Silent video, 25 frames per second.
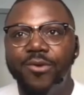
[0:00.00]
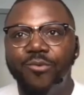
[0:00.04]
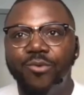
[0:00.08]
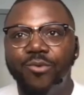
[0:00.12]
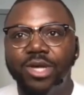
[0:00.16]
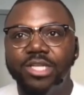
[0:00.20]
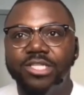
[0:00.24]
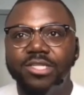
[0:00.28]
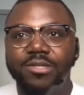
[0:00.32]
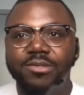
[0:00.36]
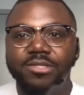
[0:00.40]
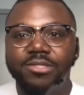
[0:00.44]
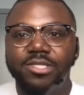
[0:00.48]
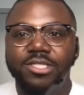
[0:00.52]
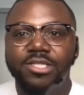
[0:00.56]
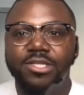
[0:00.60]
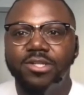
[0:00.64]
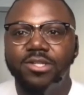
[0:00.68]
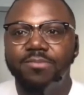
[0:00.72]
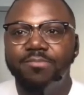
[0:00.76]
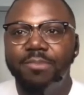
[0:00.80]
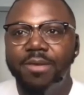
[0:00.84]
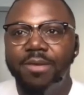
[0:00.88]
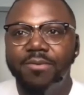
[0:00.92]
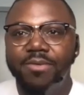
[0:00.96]
it wasn't
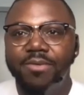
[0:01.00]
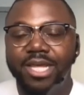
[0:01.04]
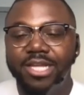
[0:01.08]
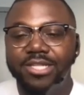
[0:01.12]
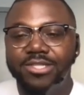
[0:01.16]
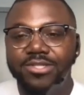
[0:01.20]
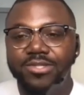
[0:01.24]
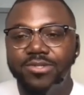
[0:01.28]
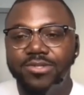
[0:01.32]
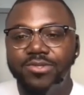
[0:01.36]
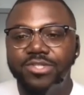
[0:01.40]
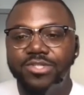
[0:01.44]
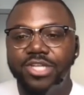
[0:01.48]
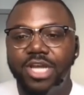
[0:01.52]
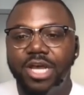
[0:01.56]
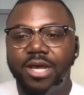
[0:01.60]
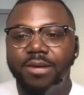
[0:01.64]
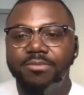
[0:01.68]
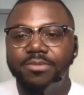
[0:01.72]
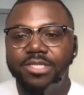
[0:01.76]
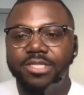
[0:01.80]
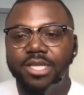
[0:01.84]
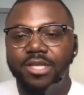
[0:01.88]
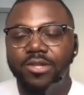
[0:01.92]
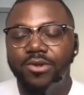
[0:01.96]
until maybe like two
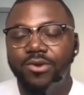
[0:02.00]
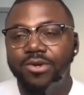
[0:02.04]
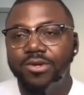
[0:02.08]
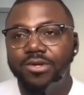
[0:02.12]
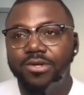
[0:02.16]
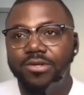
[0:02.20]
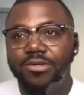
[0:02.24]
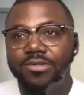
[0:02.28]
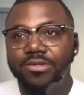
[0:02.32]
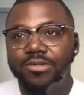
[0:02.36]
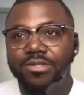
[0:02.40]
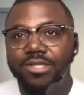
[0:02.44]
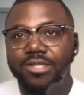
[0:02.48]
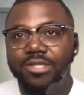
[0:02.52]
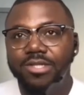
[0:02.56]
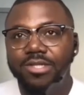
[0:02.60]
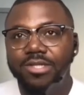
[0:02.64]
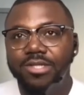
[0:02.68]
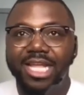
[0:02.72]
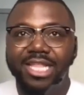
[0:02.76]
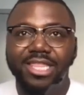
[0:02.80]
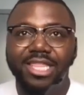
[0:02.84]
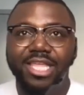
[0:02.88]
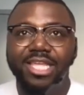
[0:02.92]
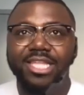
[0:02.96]
jobs in, or
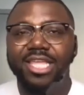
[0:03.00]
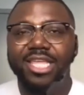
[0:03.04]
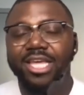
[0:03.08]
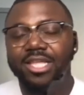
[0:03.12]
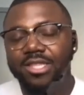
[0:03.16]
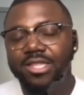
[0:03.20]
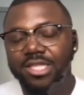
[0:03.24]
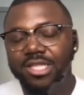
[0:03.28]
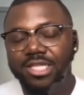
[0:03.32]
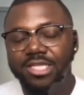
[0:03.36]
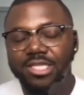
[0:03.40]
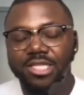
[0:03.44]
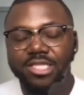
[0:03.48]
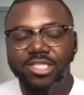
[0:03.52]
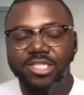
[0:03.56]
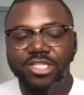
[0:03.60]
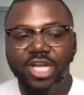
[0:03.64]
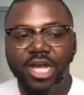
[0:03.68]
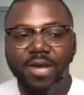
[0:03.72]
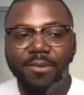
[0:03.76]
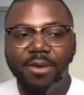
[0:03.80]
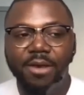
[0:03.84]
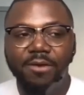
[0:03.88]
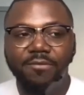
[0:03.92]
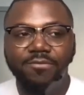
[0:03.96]
I think yeah, the, the
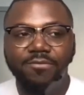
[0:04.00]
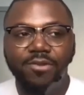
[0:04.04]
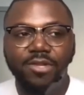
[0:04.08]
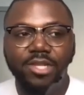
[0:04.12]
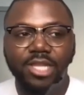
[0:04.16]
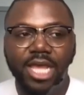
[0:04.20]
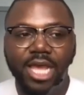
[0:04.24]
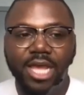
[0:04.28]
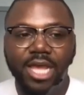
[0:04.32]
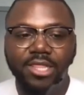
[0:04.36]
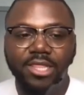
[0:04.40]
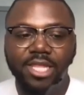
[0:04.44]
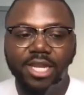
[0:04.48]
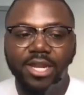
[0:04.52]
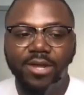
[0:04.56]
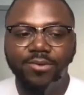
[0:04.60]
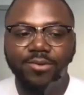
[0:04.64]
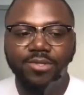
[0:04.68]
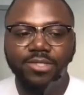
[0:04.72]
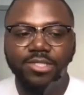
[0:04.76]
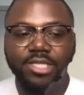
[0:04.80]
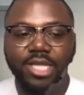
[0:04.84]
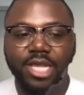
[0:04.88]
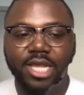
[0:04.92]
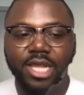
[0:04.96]
job after that that I
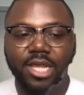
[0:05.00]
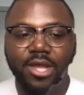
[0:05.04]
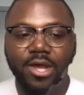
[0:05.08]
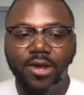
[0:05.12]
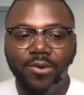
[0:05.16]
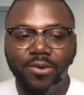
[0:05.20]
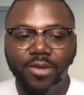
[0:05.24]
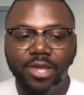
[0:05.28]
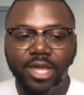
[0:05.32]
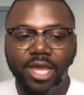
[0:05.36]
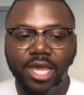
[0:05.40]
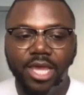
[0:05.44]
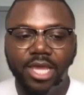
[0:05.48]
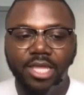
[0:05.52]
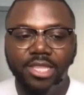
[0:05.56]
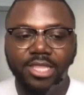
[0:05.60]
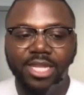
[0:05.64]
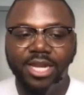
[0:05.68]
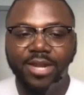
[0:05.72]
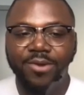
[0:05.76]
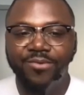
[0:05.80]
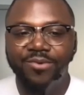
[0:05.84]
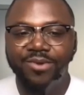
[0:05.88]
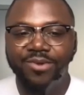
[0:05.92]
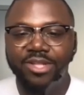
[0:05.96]
was like, okay,
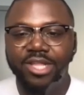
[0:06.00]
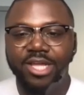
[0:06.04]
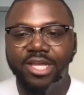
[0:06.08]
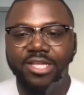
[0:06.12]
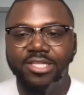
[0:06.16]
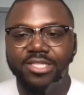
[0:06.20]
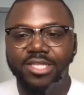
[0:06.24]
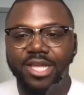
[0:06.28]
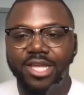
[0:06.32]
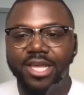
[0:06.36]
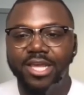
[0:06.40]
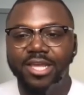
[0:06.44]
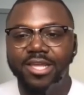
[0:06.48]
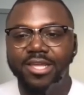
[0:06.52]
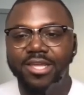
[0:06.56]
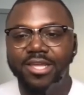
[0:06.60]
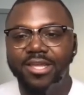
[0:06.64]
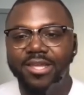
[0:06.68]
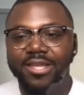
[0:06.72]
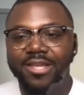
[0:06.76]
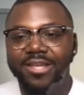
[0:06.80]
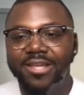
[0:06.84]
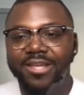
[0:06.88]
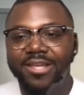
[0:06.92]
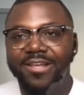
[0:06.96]
that I realized like,
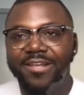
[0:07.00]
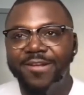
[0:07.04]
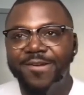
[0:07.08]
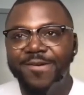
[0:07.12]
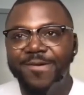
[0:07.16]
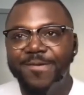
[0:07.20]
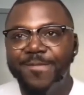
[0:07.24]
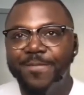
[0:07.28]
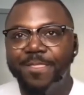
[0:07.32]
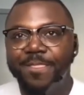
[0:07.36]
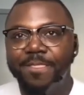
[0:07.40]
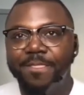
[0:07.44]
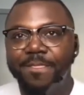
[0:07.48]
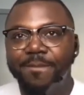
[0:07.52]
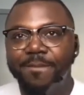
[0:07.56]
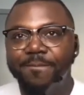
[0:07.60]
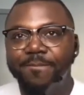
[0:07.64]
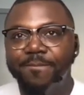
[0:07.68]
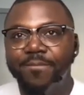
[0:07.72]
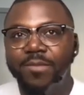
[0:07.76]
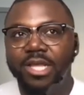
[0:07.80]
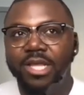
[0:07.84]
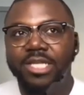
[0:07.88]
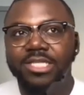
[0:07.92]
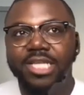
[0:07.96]

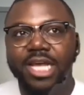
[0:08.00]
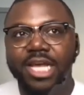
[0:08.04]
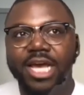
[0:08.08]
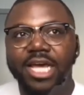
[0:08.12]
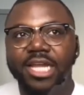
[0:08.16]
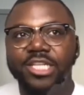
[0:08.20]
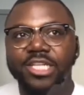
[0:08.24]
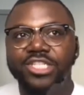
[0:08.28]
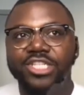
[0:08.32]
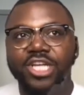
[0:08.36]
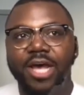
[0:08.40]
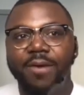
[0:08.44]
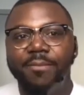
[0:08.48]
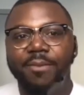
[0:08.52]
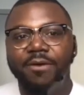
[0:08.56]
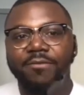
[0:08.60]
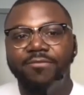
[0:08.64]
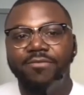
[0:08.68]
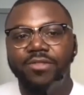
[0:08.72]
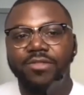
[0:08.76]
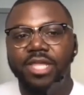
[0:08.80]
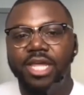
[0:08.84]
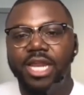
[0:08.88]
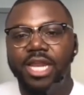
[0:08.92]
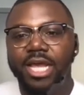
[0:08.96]
because I got a job
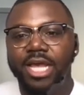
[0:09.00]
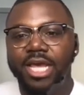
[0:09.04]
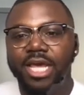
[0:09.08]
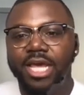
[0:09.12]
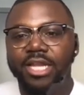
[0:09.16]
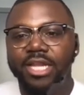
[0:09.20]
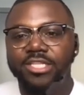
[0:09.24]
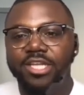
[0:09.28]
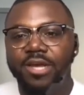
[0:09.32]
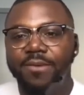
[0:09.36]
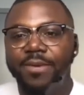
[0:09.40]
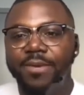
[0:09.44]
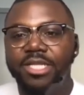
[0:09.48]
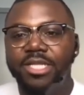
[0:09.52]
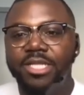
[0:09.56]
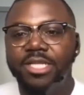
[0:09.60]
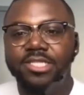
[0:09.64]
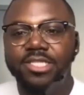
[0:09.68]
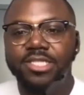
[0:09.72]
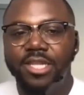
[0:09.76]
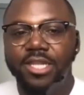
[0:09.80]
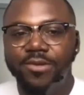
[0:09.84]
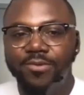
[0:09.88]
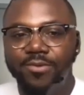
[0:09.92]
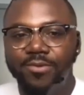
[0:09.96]
after that, I got a job at
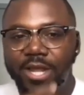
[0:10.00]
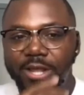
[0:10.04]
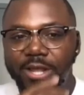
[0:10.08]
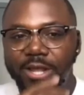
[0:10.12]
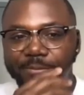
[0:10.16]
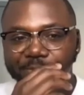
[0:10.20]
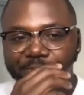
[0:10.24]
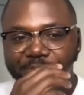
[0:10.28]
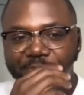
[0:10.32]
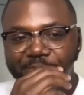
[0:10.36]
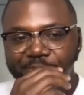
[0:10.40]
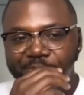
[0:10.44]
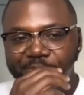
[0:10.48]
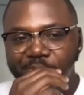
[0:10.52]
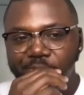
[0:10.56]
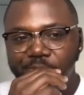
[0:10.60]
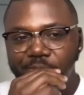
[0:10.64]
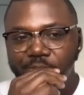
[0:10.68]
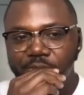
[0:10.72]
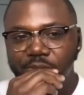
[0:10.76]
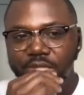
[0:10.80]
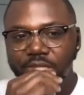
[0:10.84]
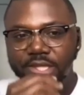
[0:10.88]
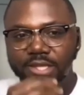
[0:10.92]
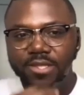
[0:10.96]
Citi, right?
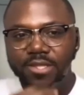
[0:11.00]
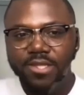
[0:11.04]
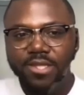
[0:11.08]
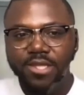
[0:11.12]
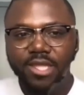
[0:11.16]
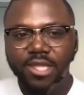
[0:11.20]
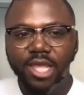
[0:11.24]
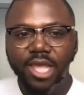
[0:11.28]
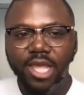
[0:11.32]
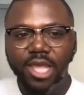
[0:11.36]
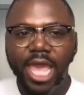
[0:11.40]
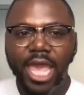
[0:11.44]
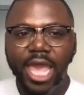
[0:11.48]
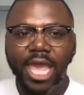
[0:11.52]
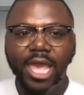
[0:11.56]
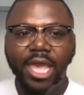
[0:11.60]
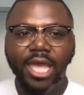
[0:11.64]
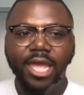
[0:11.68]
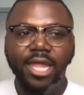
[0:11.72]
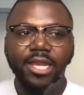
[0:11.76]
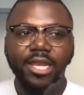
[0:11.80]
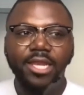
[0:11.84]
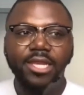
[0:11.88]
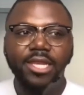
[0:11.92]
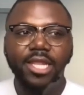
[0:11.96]

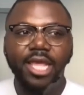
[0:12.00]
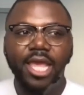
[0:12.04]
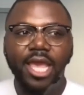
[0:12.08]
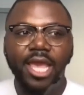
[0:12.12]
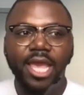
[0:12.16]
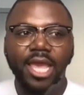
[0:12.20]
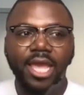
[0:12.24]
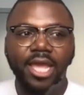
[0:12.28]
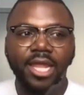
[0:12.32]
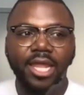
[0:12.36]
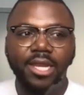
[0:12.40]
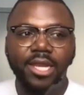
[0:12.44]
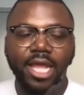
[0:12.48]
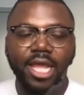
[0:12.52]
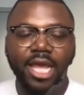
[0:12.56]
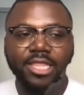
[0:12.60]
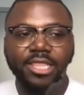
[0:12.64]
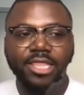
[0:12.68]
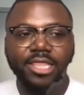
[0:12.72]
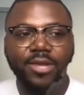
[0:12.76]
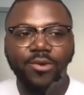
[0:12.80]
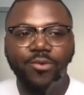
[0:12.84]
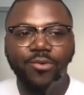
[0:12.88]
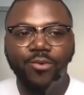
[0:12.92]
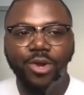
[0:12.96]
And and
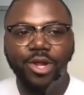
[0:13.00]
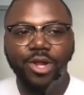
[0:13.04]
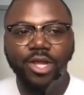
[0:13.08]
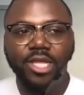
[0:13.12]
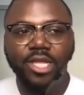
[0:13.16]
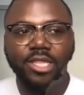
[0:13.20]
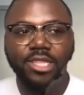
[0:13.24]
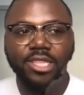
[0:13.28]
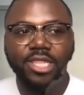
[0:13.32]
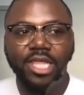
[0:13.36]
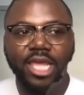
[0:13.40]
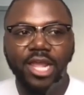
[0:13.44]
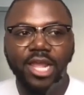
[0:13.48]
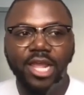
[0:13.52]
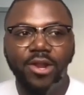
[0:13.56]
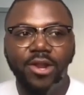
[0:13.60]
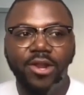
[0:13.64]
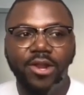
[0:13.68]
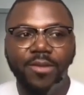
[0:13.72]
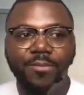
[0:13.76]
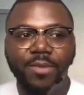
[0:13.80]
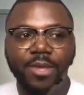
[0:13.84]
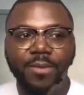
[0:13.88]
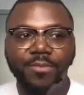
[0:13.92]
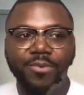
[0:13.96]
I think working
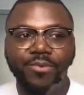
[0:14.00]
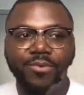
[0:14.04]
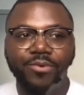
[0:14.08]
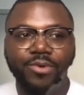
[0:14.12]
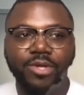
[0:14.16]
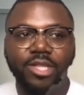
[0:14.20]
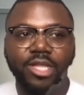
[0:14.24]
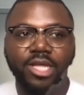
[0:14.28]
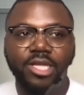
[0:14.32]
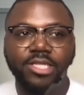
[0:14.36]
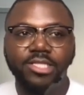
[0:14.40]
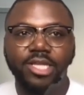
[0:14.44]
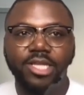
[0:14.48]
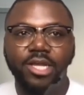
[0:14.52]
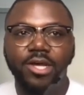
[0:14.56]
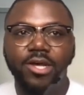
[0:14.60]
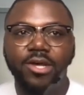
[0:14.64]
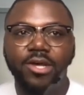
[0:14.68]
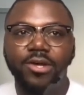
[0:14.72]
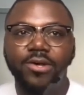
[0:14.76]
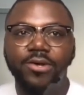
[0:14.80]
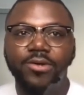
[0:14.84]
there, it made me realize like,